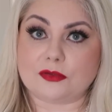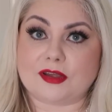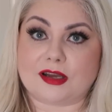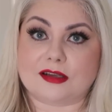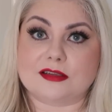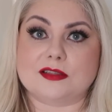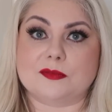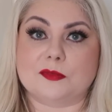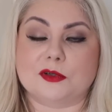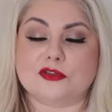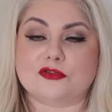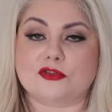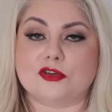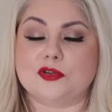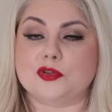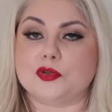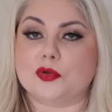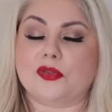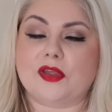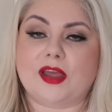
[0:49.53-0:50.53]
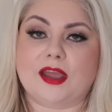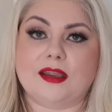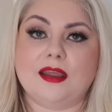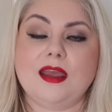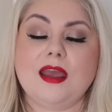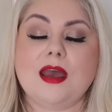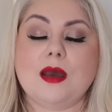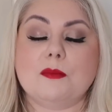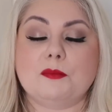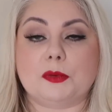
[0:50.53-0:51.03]
That is the most crucial thing.
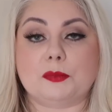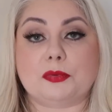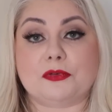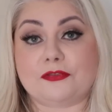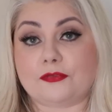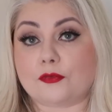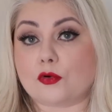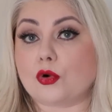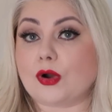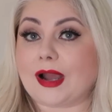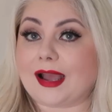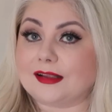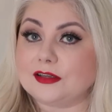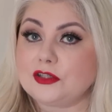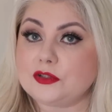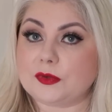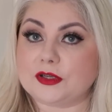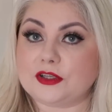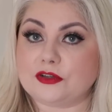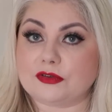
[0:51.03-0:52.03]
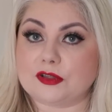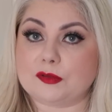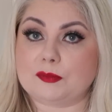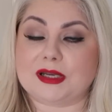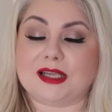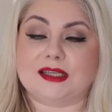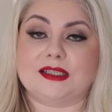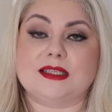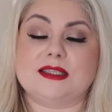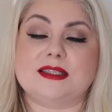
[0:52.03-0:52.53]
But beforehand, when you're in the
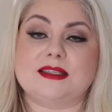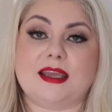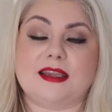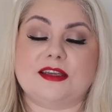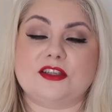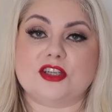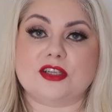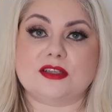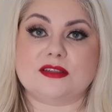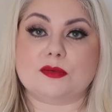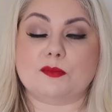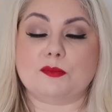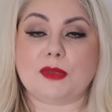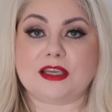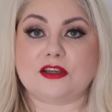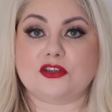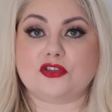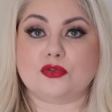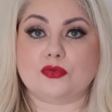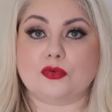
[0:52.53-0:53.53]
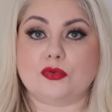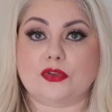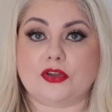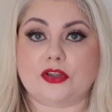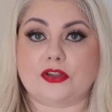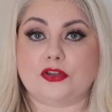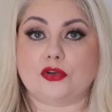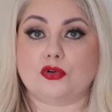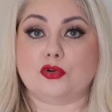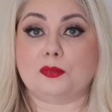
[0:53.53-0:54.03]
planning stages, make sure
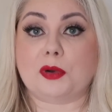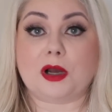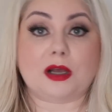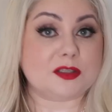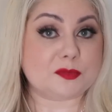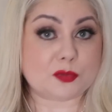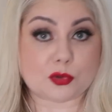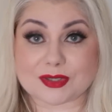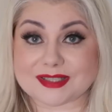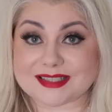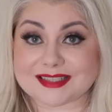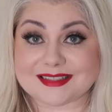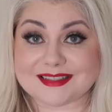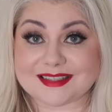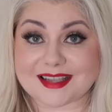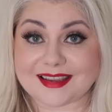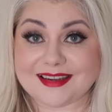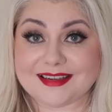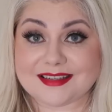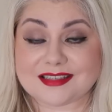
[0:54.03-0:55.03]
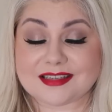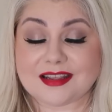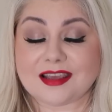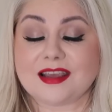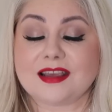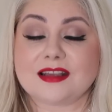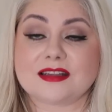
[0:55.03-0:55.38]
that your passport is in date.